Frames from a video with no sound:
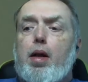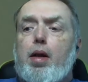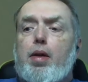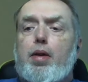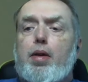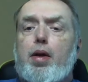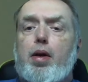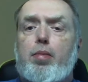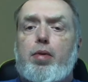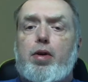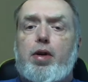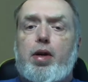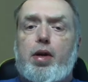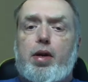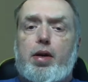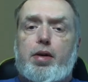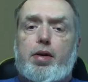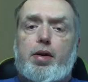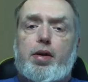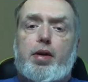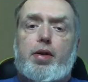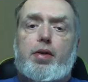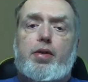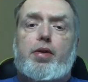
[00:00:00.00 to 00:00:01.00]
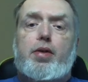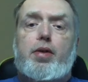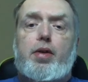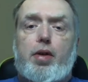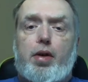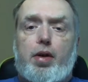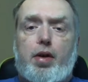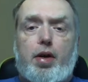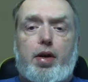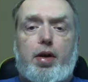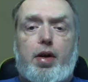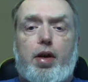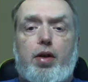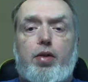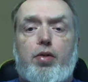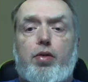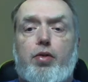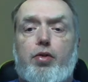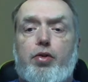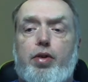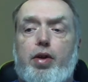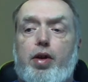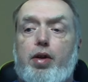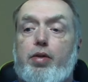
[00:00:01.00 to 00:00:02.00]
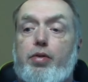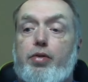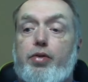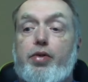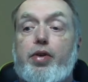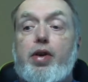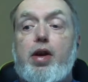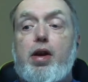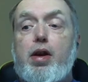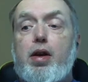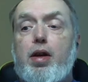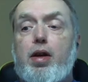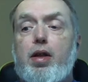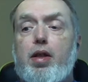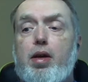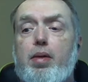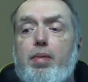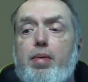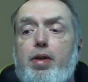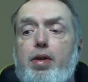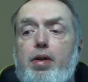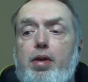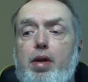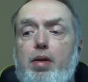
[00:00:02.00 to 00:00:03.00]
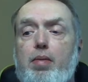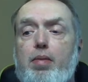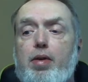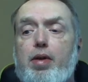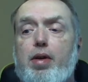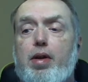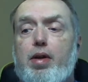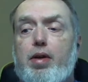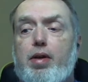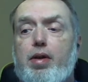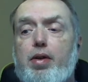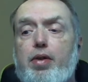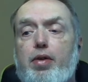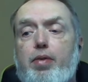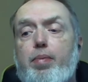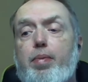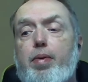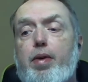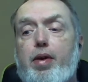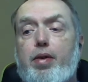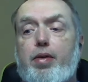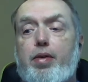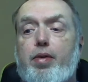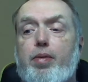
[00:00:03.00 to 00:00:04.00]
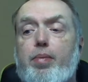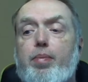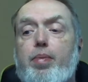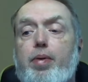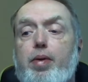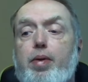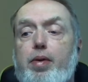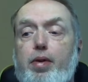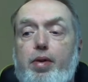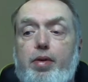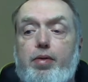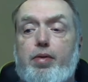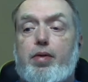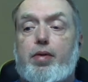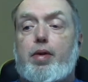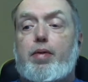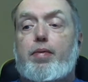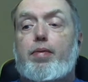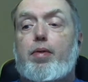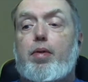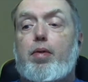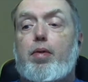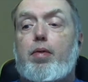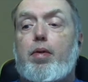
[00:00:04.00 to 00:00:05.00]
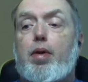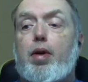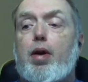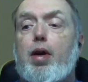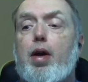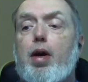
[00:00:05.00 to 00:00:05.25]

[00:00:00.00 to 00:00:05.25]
Table contents. Again, usually I don't say anything with table contents because it's pretty straightforward.